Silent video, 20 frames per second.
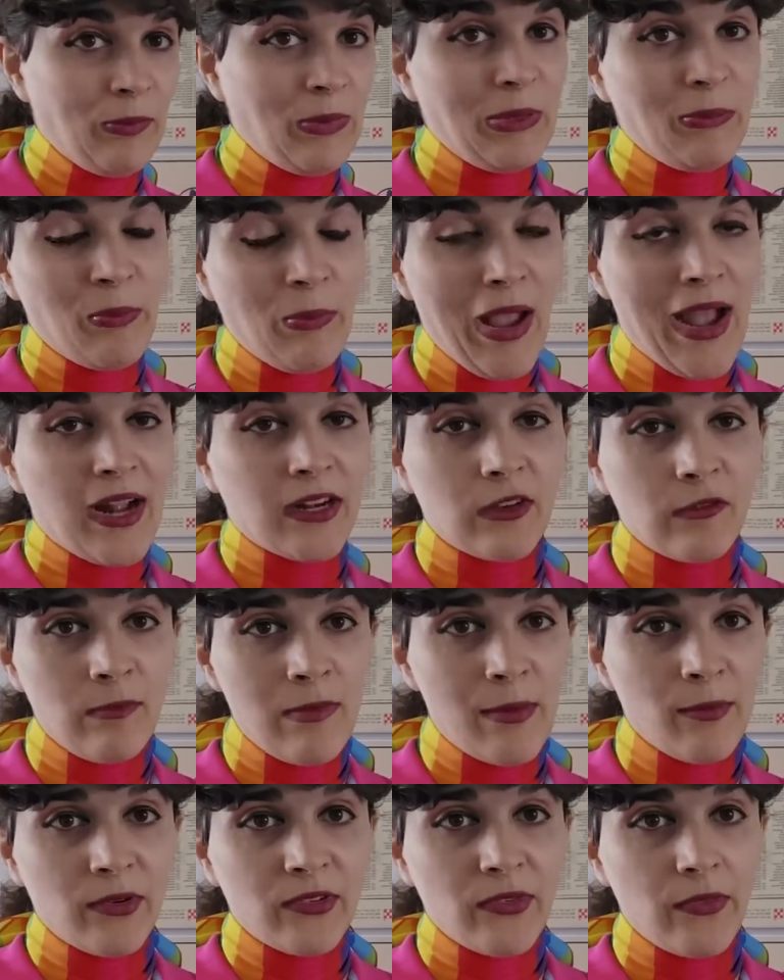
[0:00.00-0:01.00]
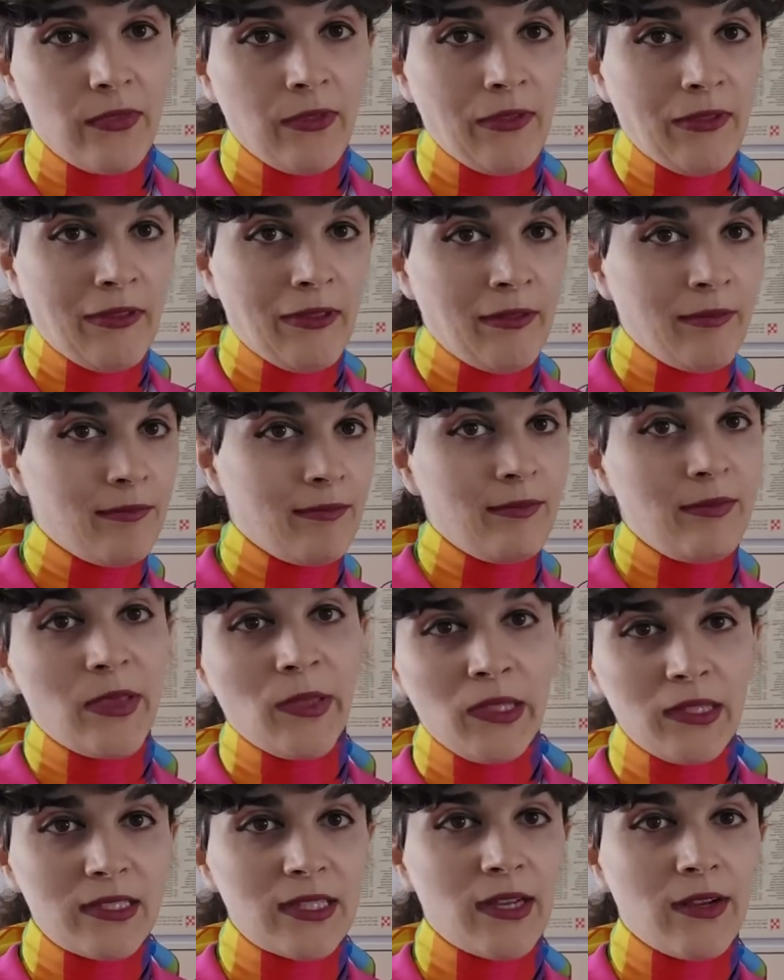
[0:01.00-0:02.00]
be active members of the
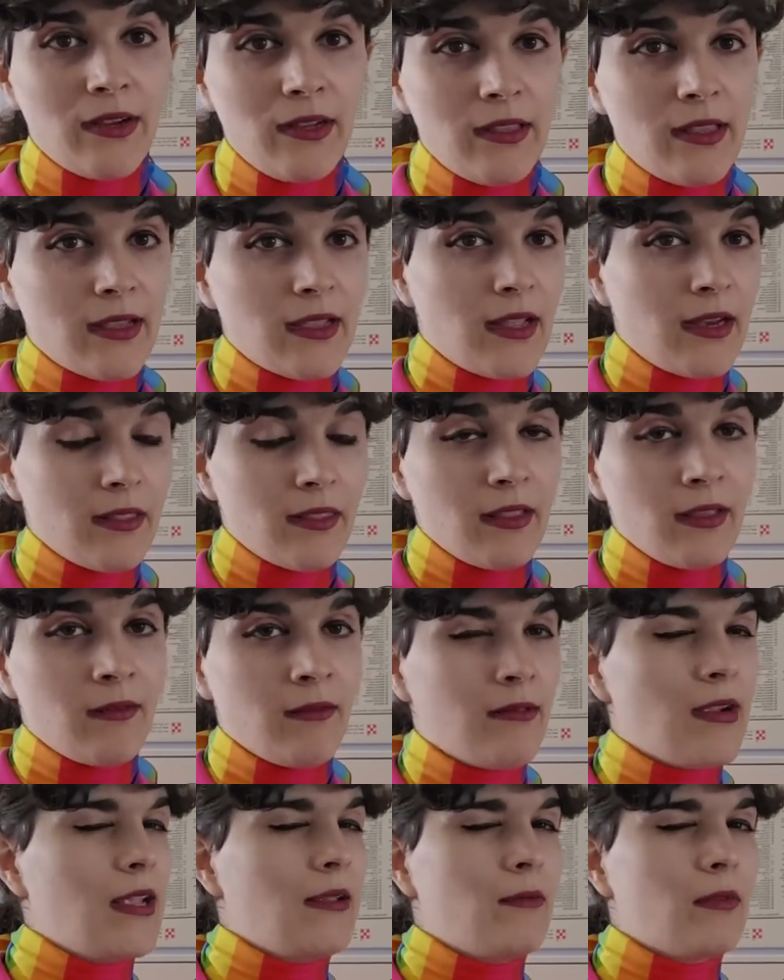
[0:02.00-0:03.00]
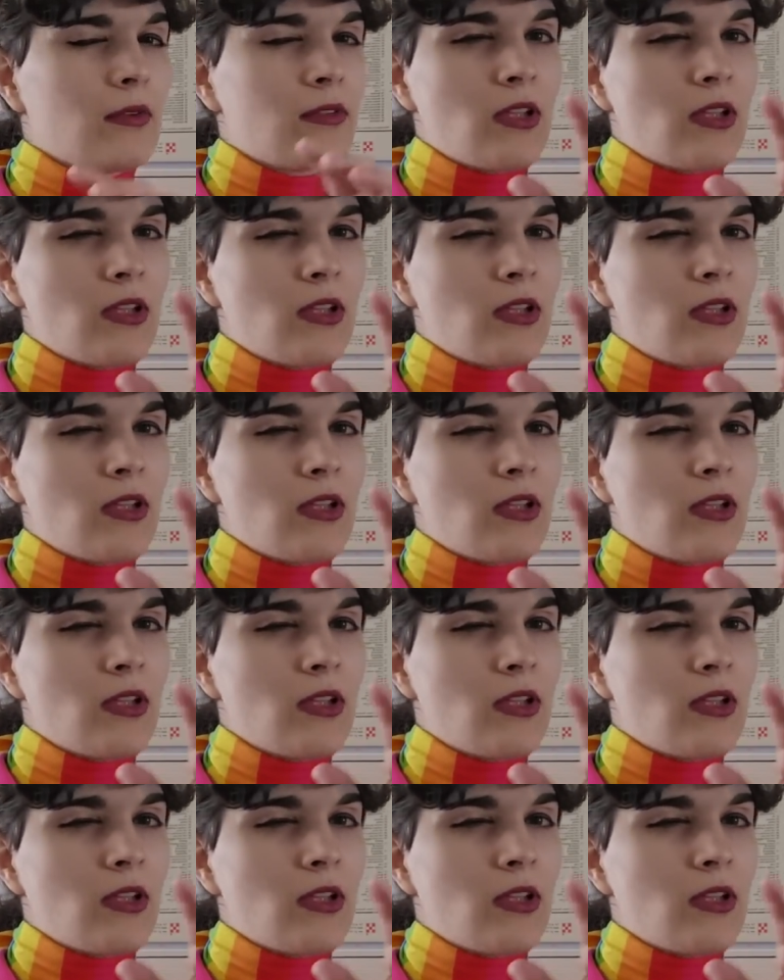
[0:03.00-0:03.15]
military, that kind of thing, right?